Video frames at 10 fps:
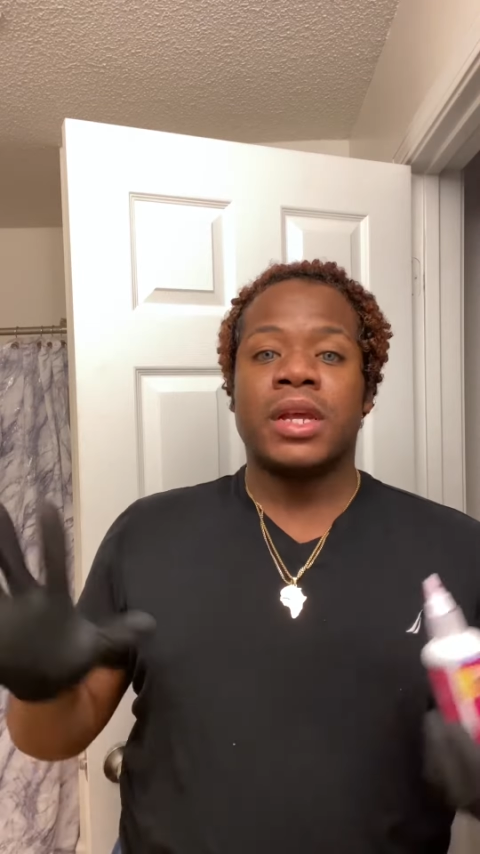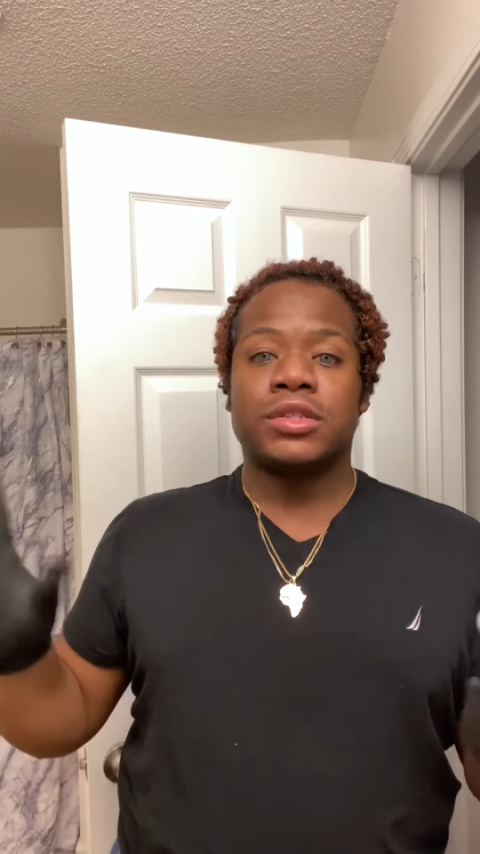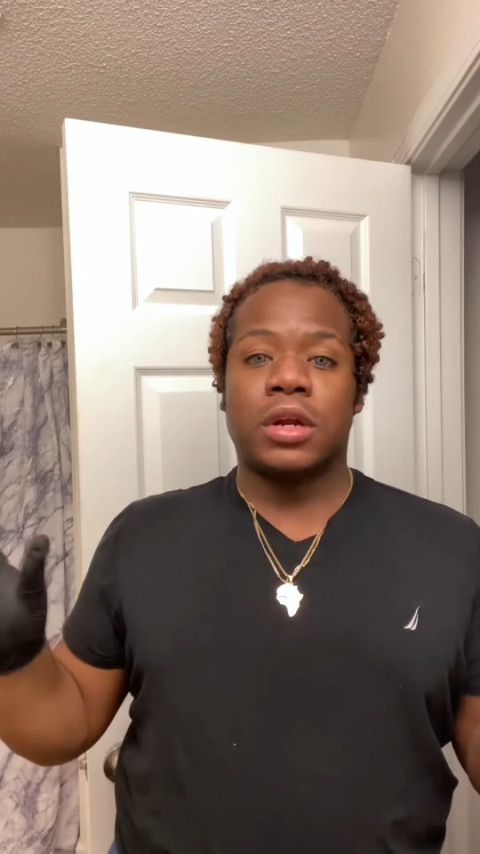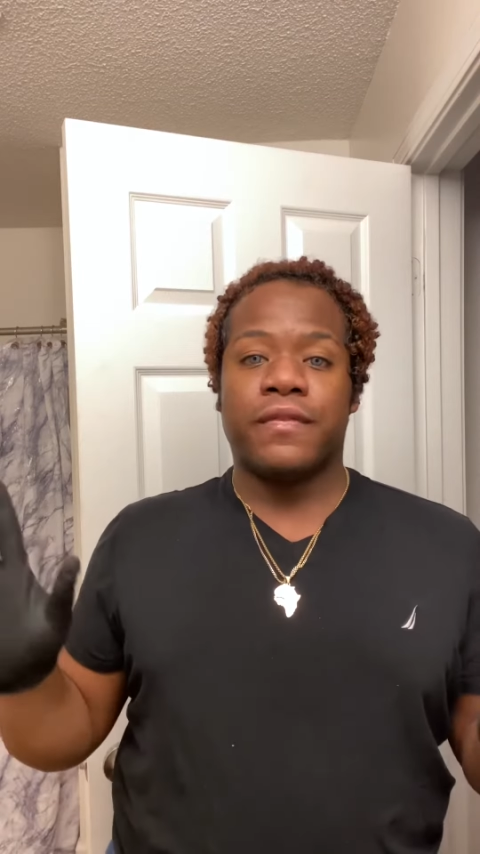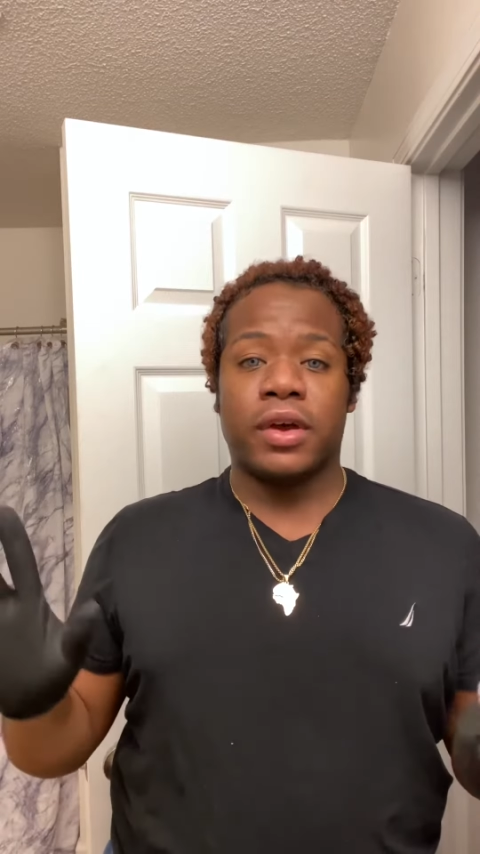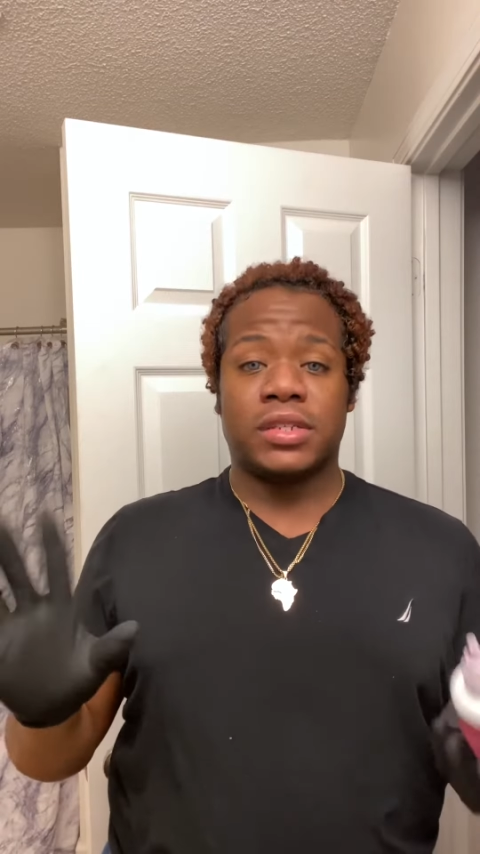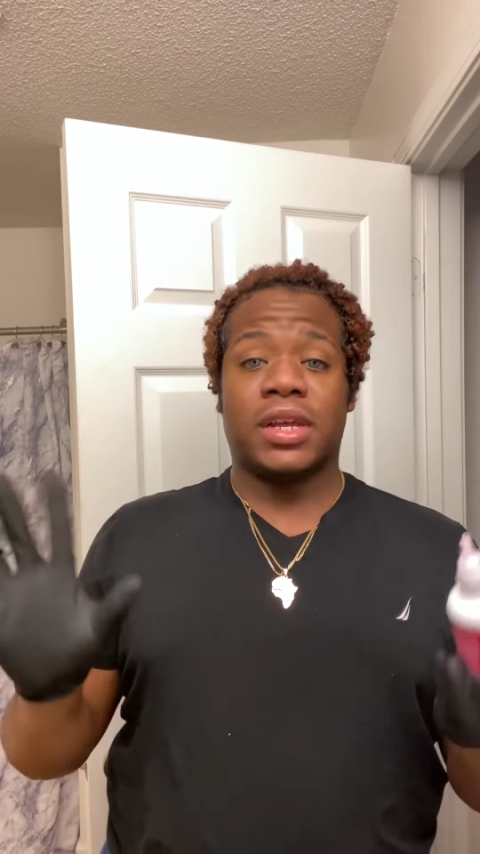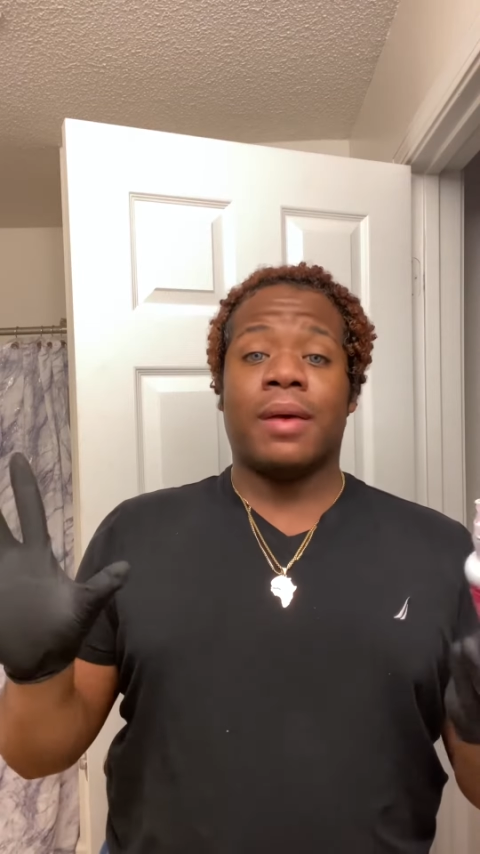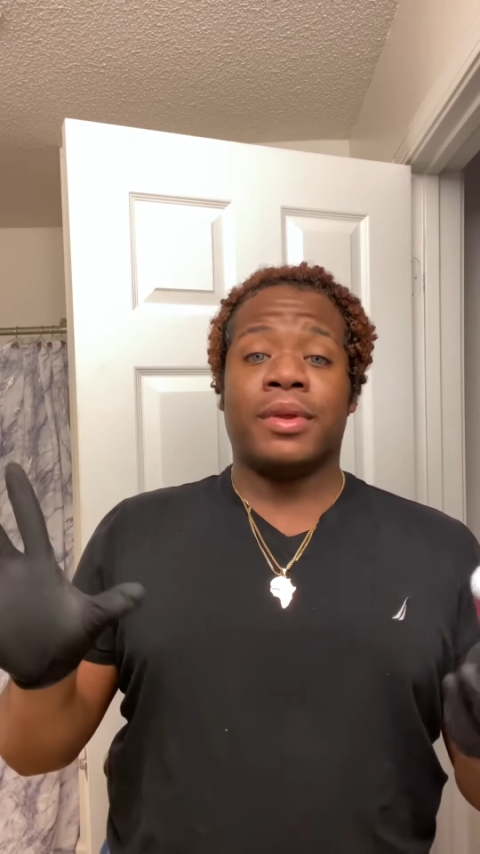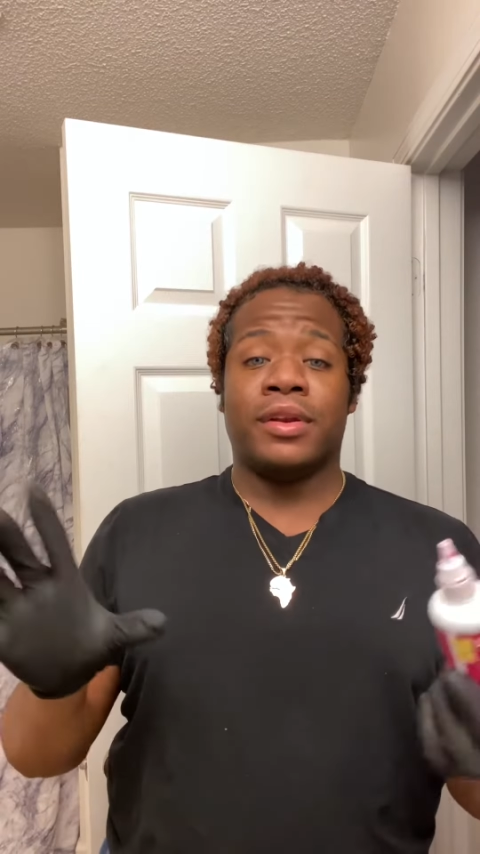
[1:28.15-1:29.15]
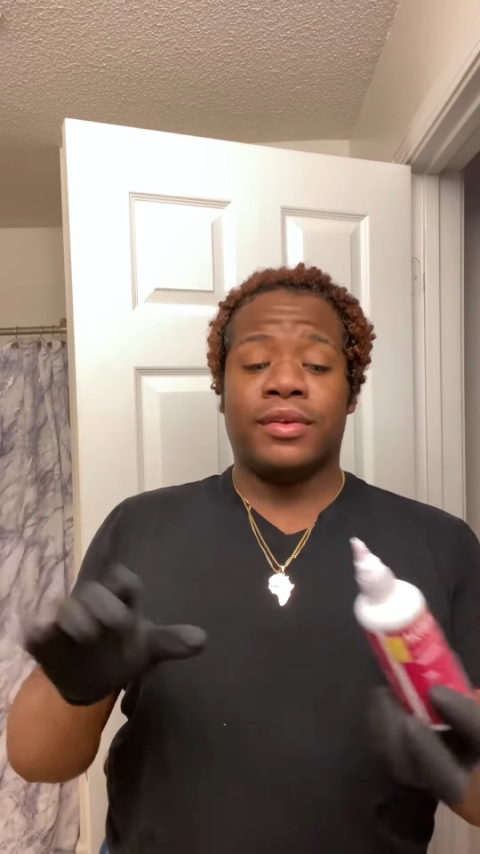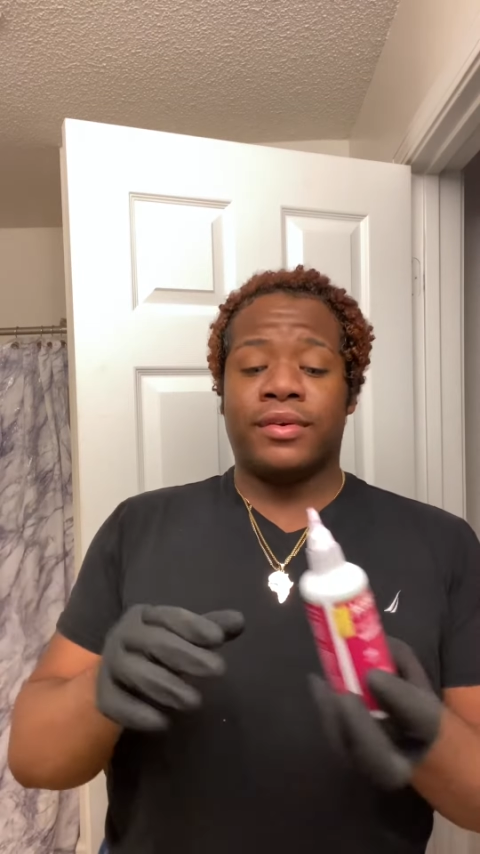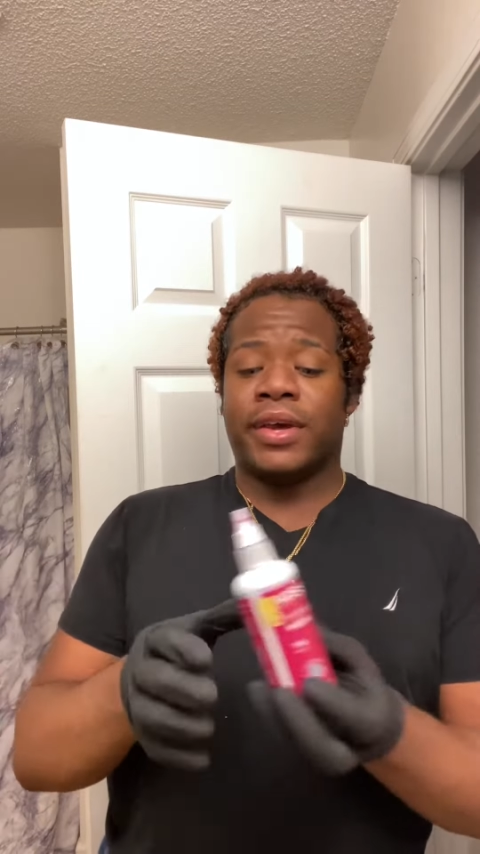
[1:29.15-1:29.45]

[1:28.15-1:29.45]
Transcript: So the first thing I'm gonna do